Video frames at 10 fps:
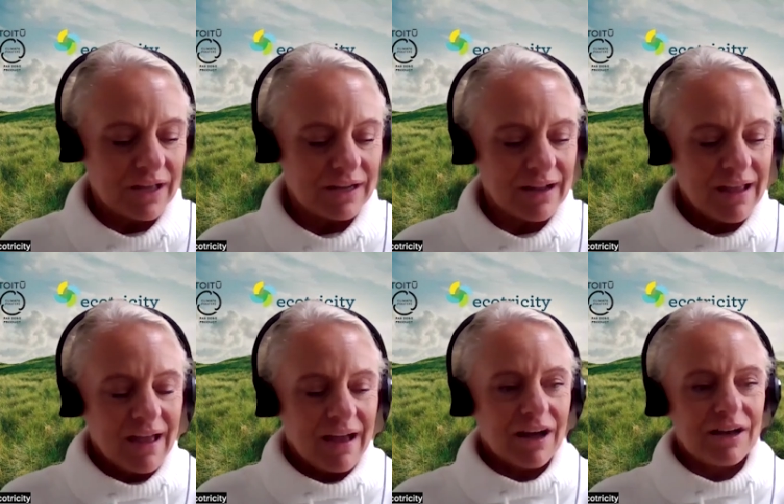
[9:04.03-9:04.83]
And
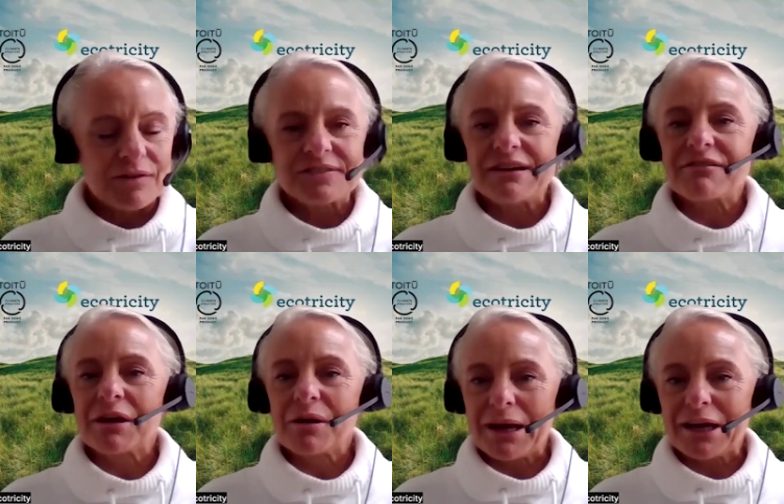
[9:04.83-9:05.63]
I loved hearing
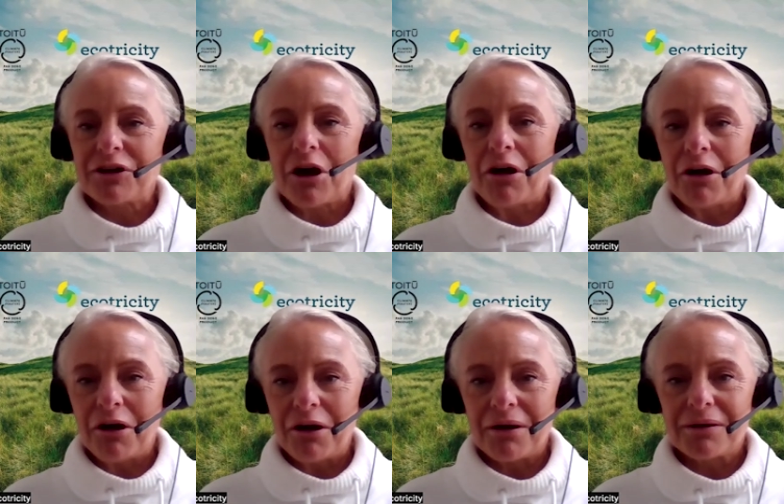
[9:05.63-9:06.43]
about your
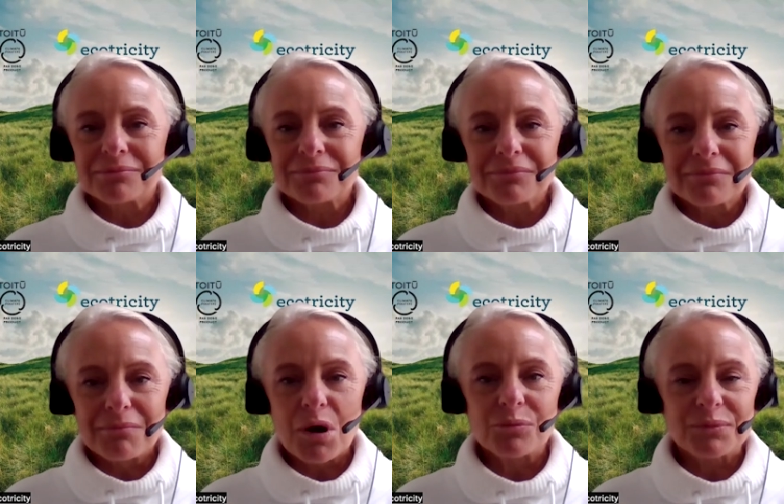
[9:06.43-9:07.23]
aha
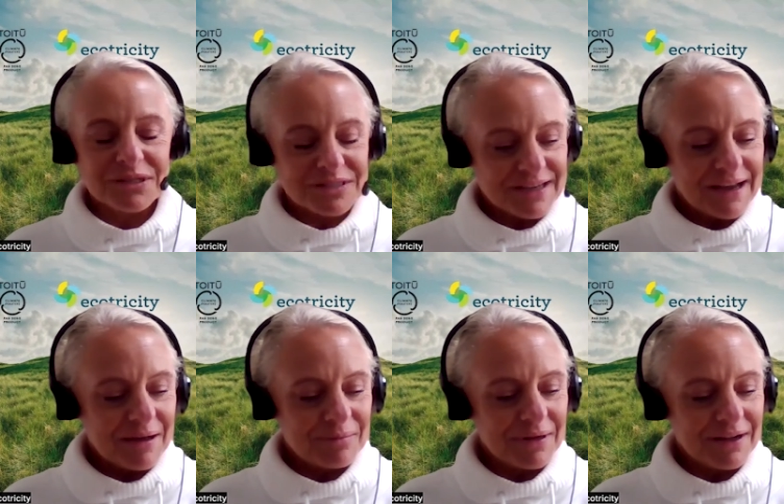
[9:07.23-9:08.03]
moment.
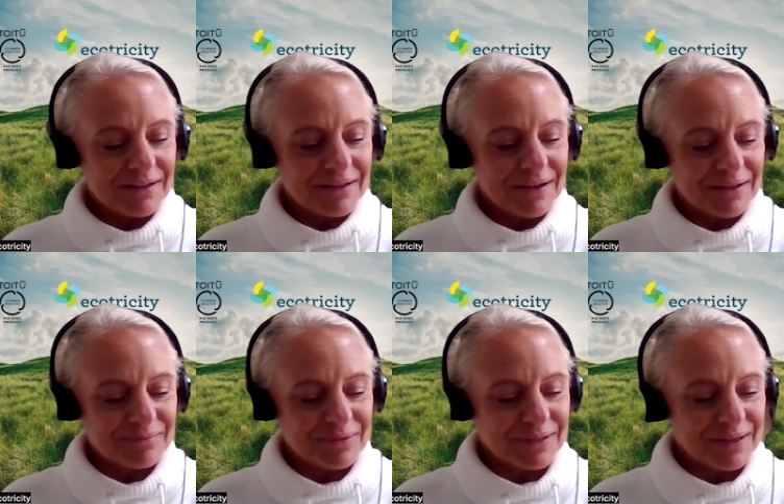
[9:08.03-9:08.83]

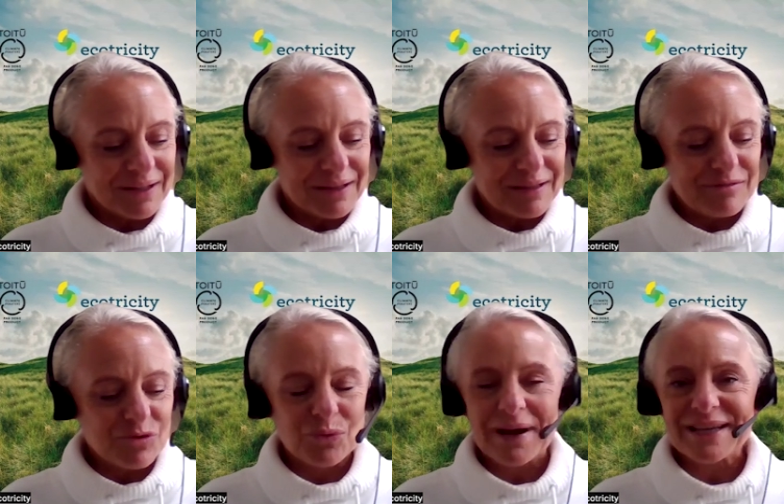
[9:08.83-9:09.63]
They're
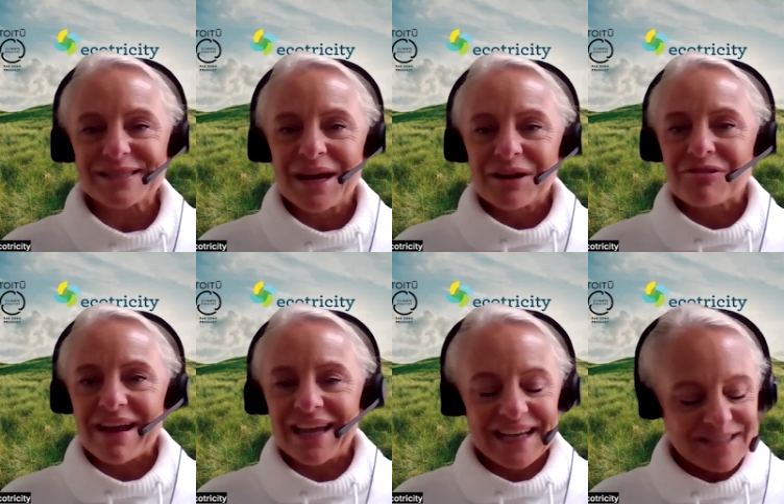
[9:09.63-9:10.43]
always
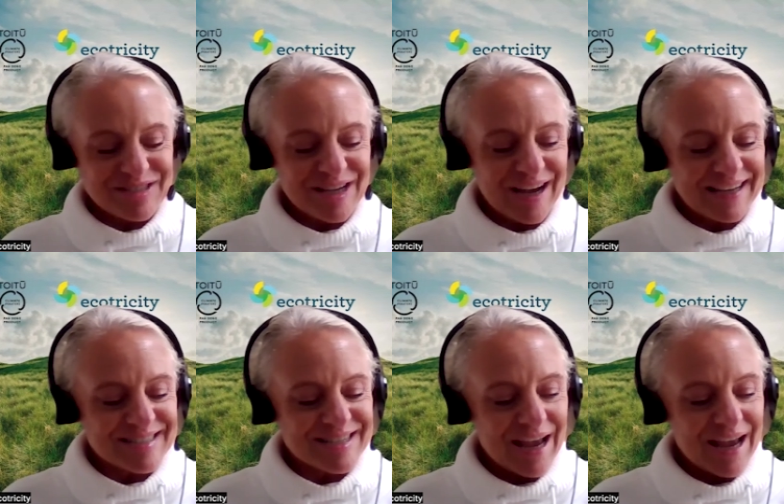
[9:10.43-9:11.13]
great insights.